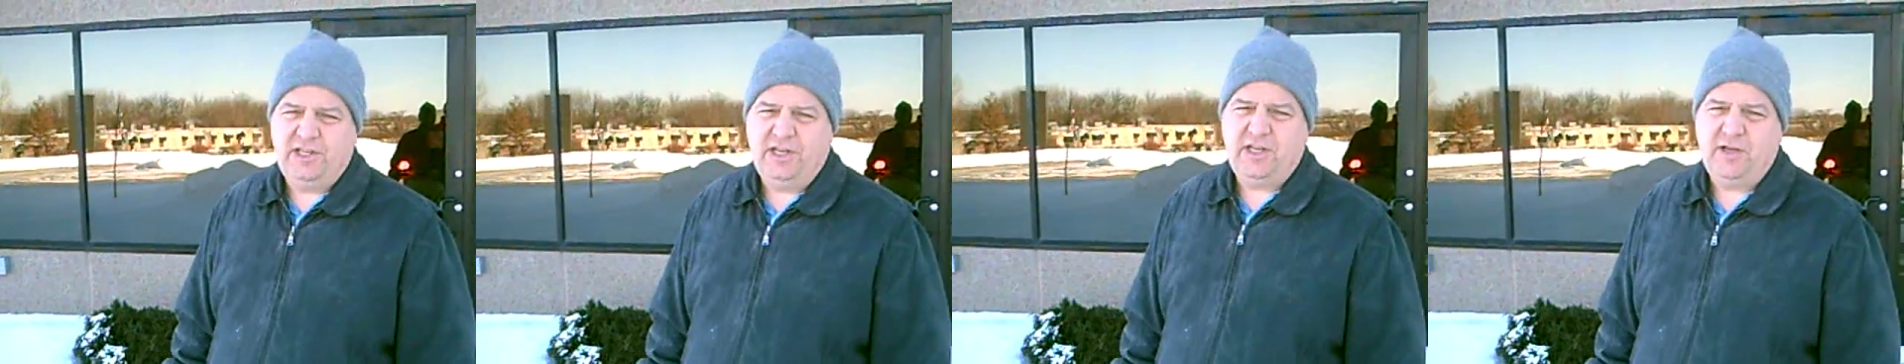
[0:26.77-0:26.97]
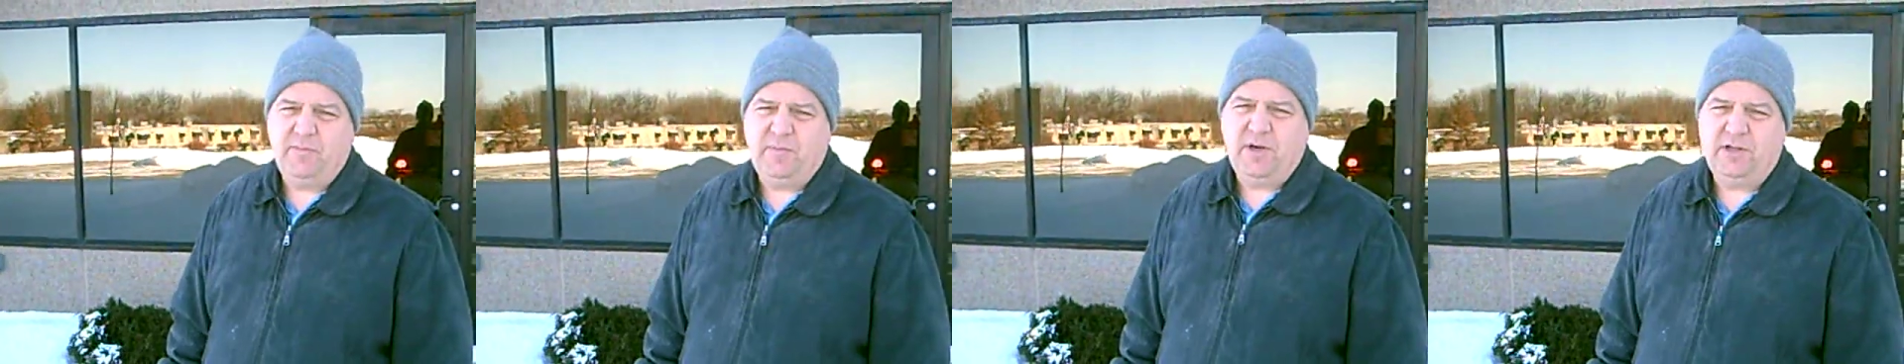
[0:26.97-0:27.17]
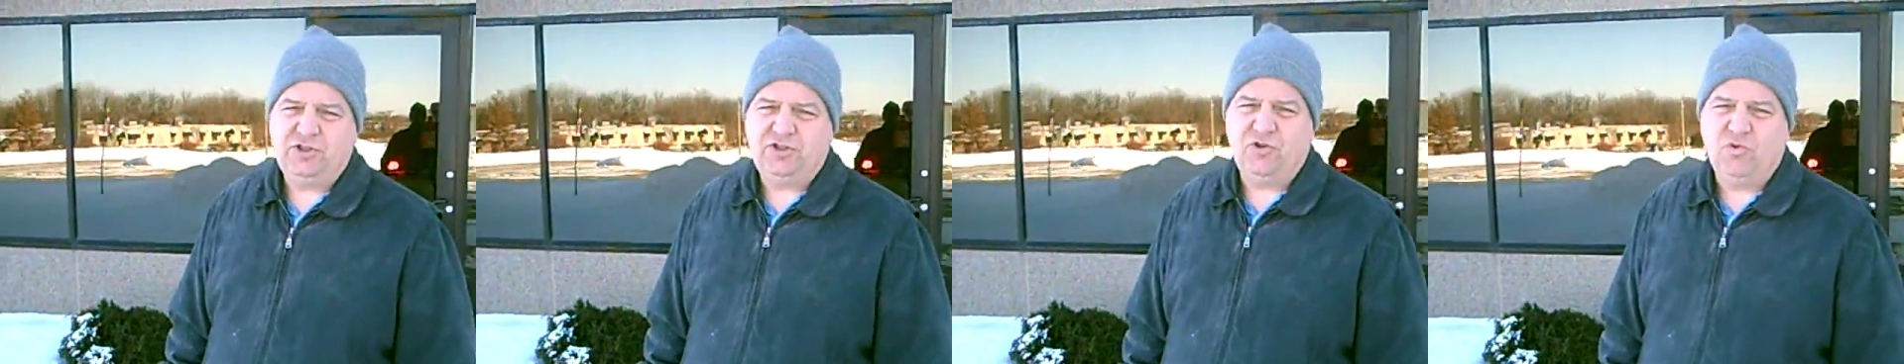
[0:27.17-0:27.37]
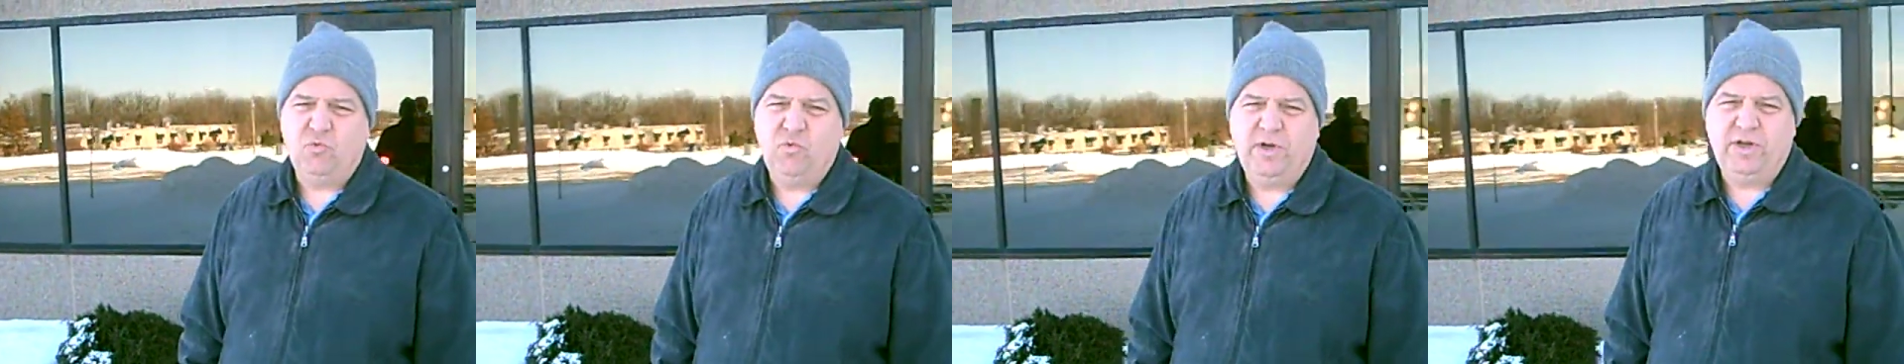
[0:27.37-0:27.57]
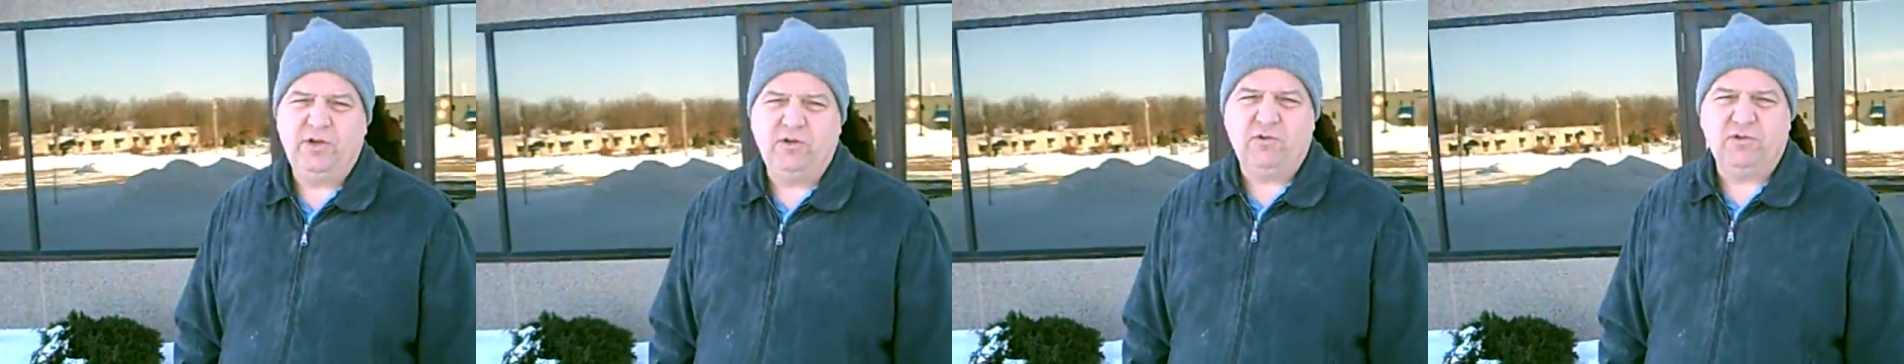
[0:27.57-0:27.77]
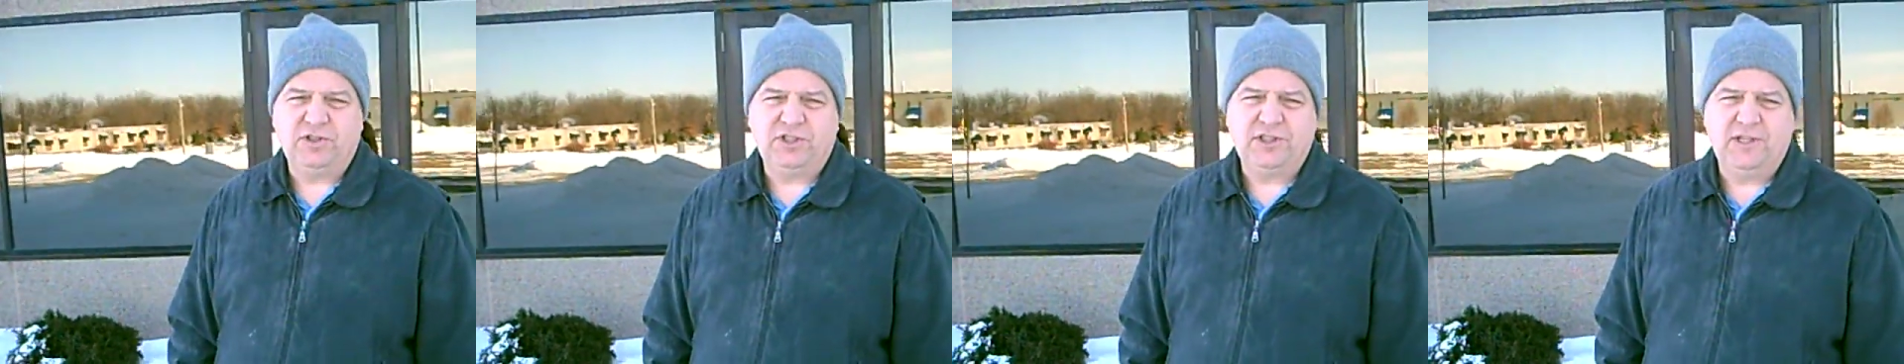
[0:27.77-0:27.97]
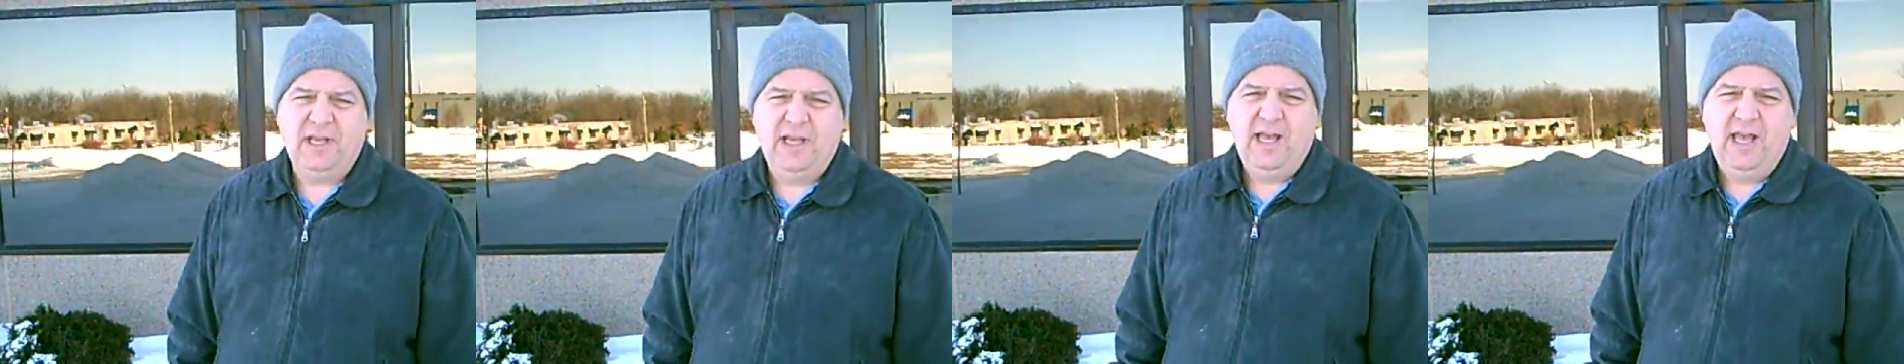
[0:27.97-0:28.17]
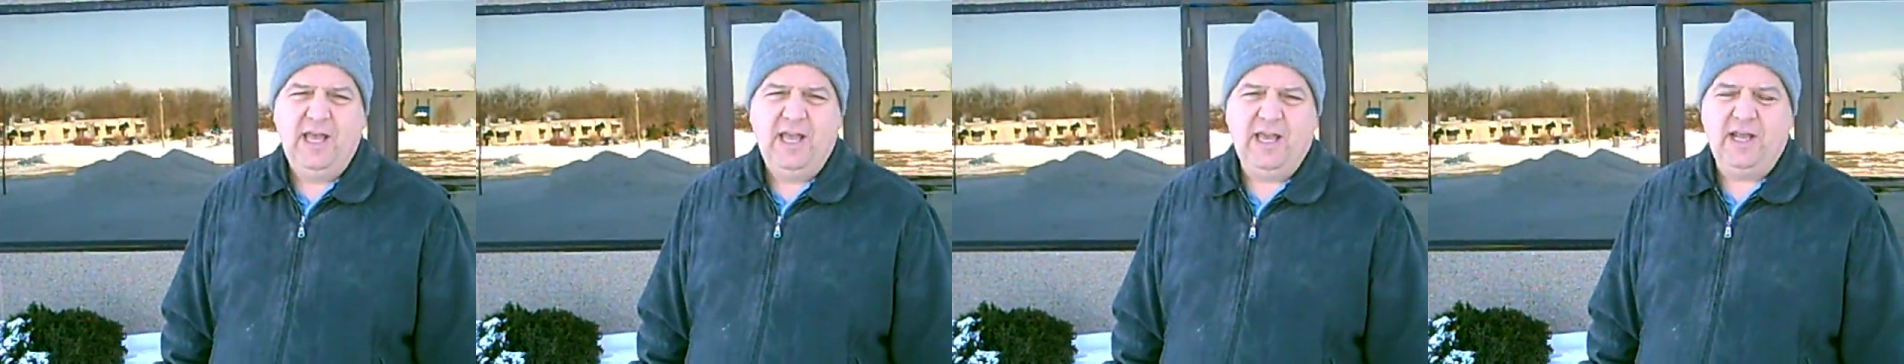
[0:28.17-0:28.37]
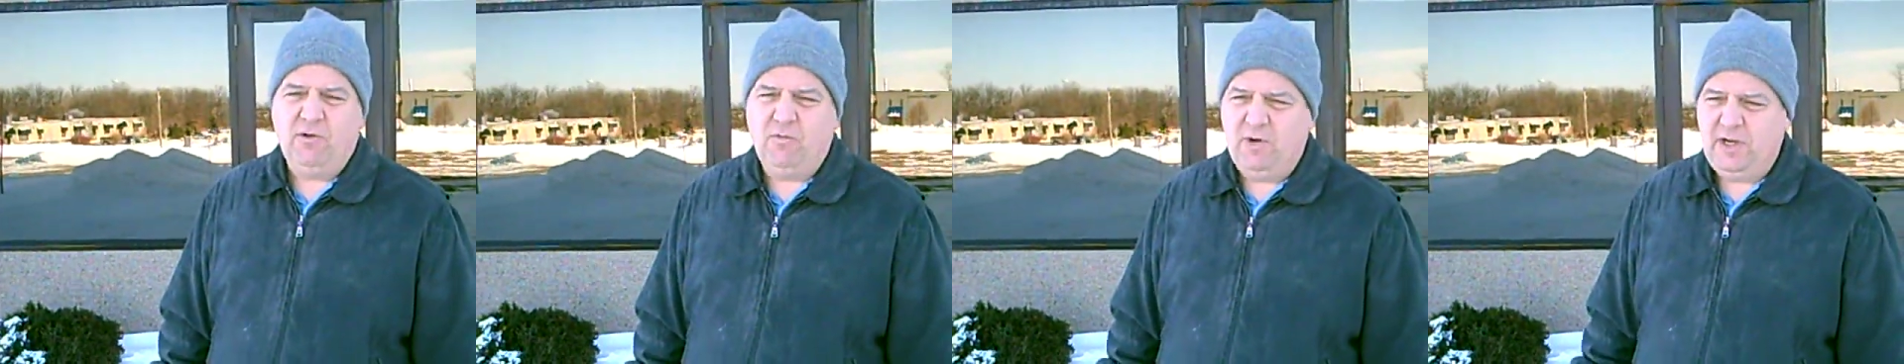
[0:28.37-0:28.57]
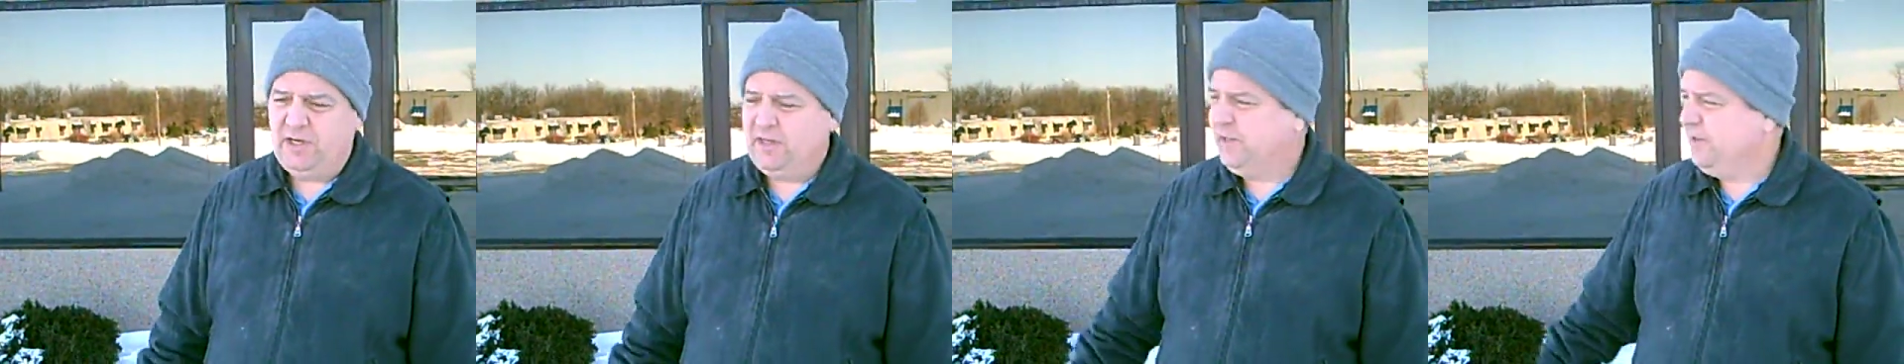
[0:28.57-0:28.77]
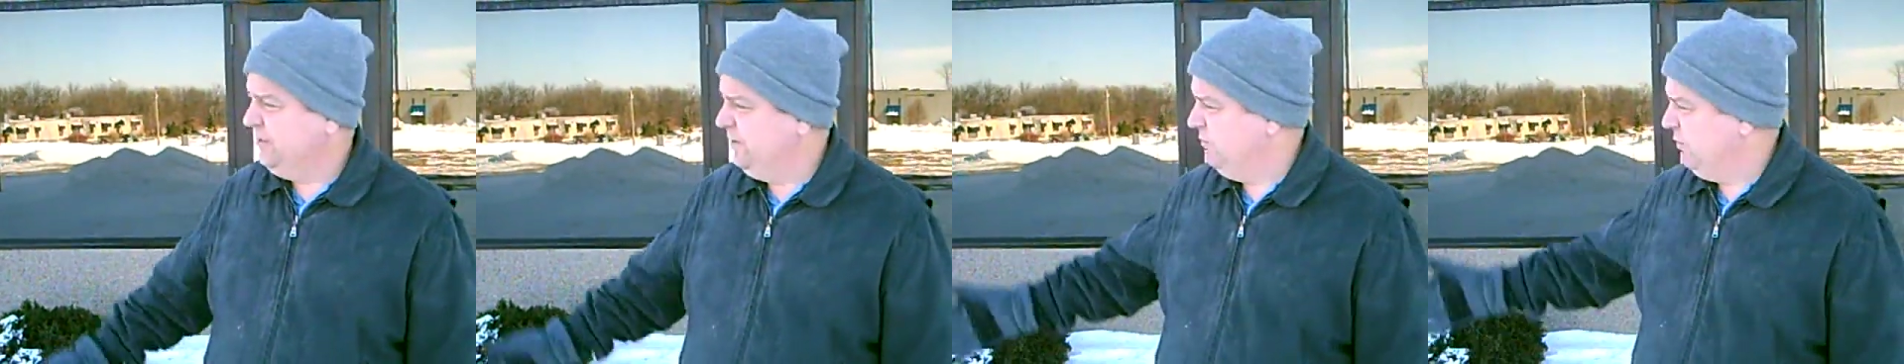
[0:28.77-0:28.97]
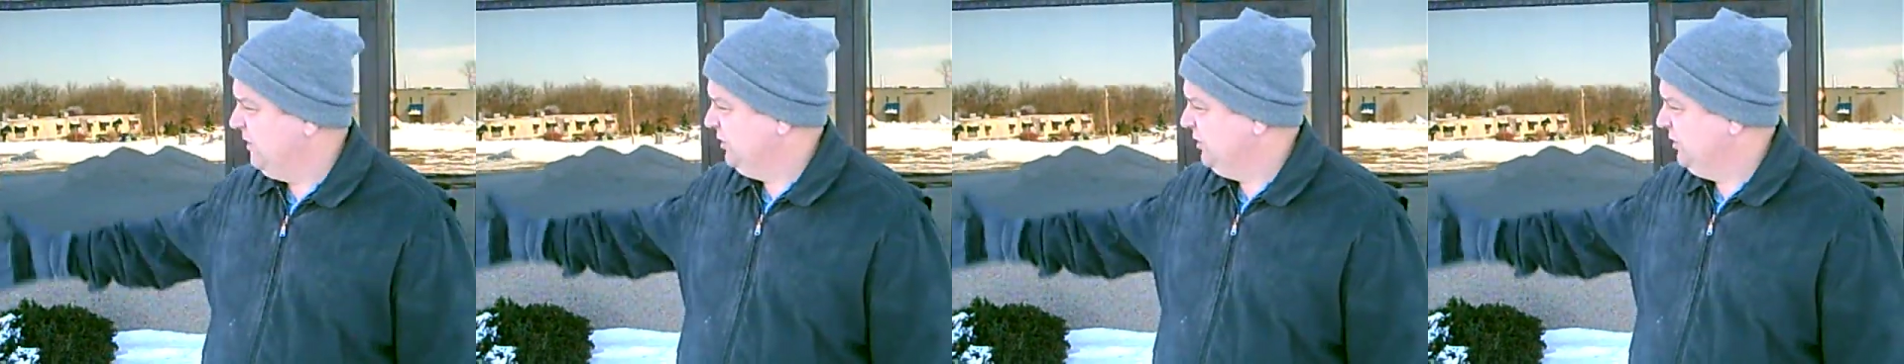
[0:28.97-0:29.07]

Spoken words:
think about your windows. And I